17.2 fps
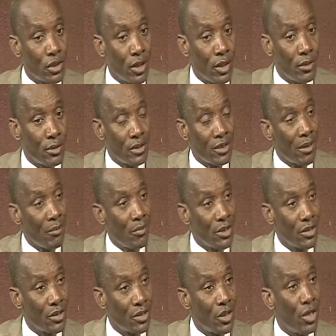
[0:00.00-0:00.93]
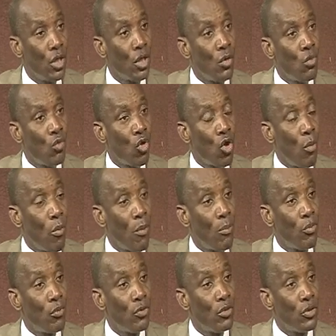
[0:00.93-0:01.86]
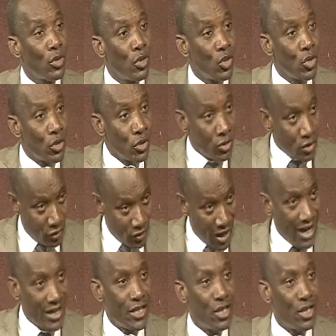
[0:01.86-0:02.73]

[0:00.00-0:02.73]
disability will come up rightly